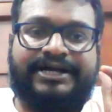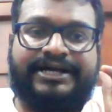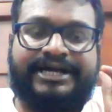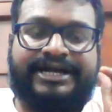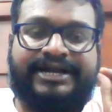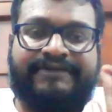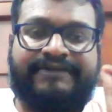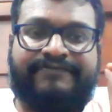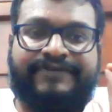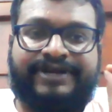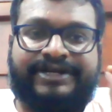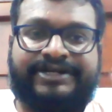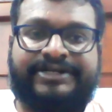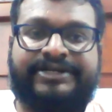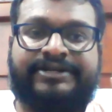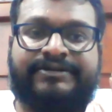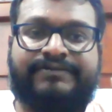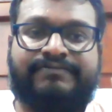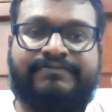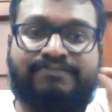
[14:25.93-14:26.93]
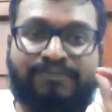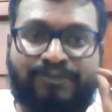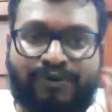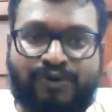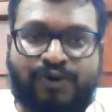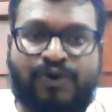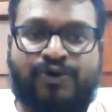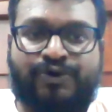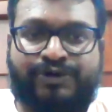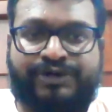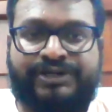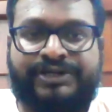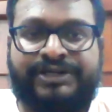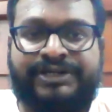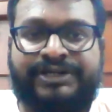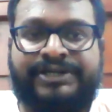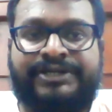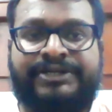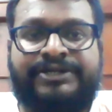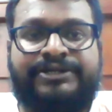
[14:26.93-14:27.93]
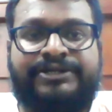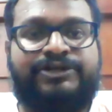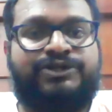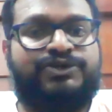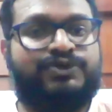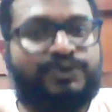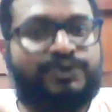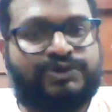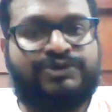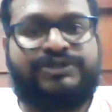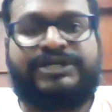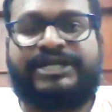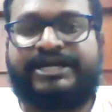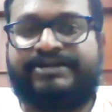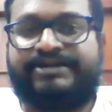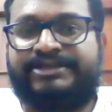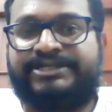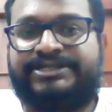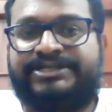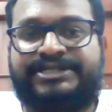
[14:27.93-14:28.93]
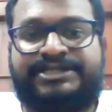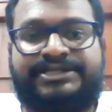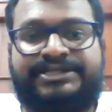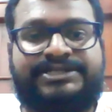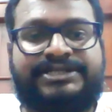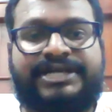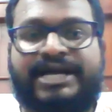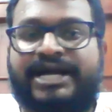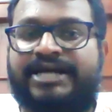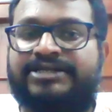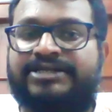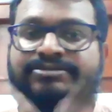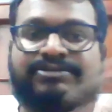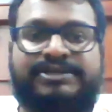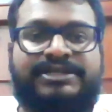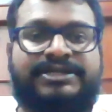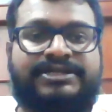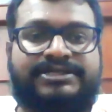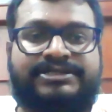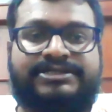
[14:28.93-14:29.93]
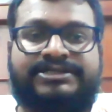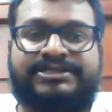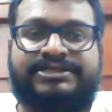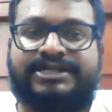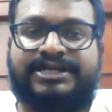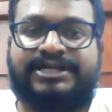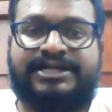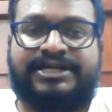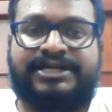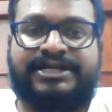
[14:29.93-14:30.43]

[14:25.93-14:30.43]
get affected more due to climate change, as well as